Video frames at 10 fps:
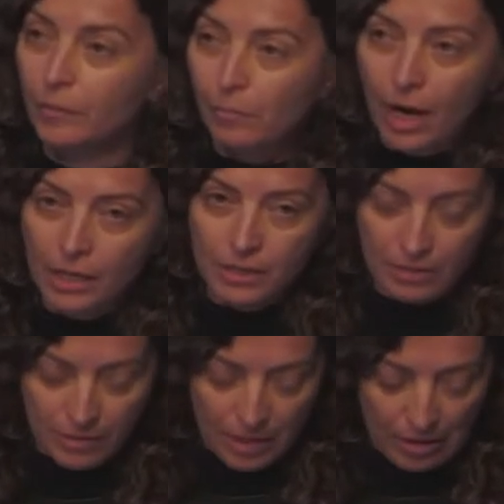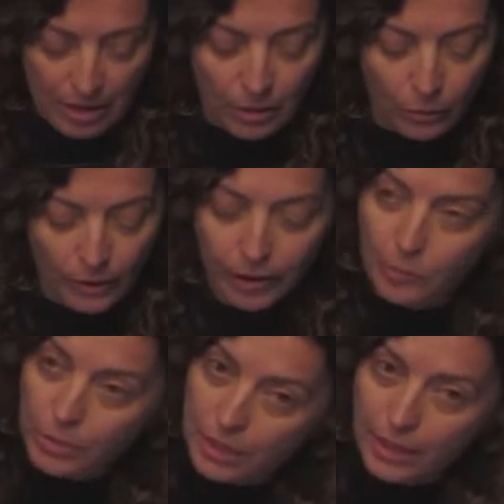Mann eloquently
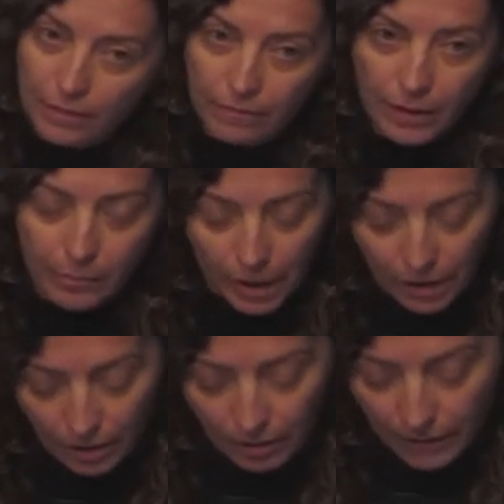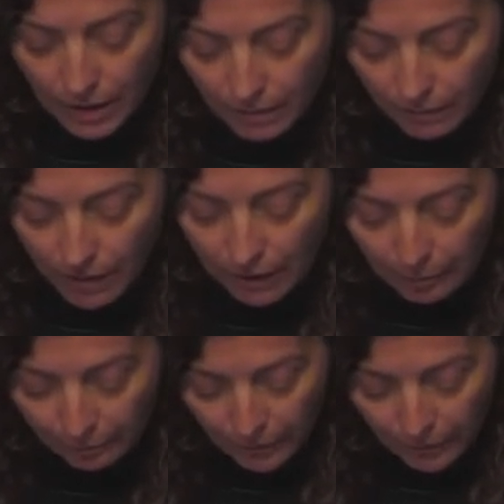puts it at the very beginning of his novella.